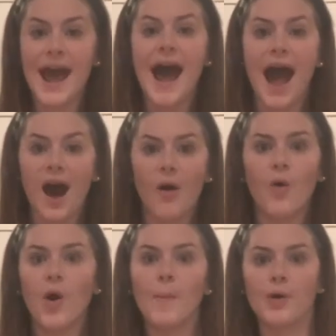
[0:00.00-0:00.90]

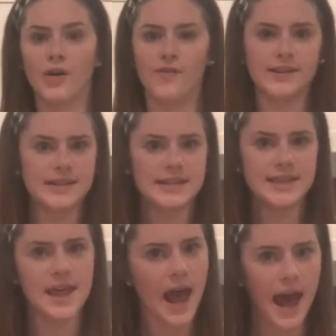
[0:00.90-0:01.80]
How perfect is
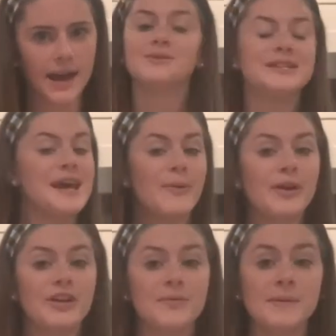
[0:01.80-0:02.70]
that? Today we're
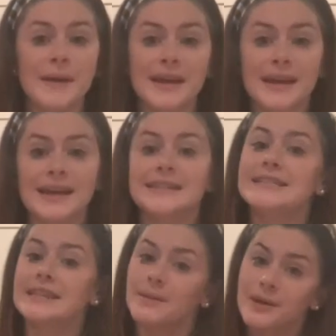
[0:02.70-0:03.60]
going to be making
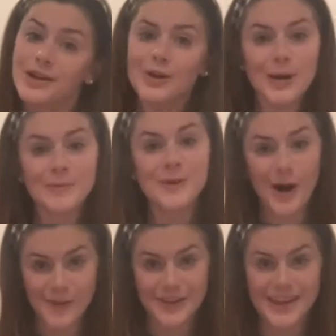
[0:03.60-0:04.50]
cinnamon crumb
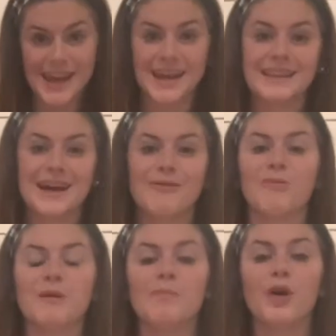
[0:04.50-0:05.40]
coffee cake that will
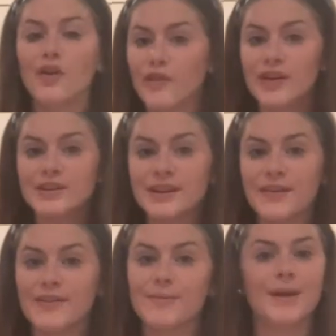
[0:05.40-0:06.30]
be perfect
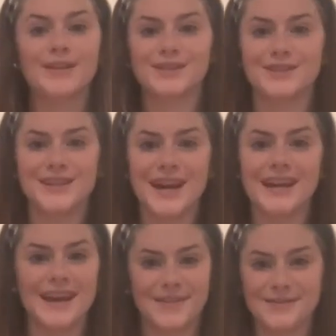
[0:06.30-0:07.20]
for Mother's Day
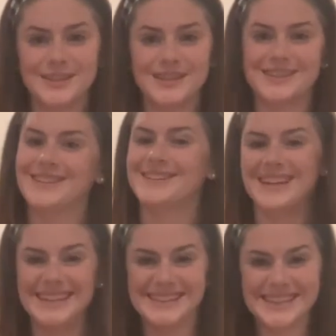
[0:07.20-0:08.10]
gift. So
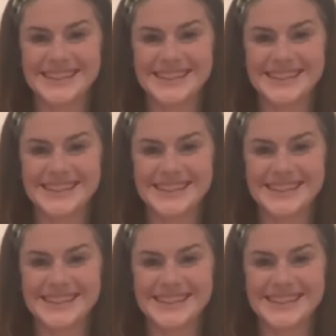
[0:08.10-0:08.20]
let's get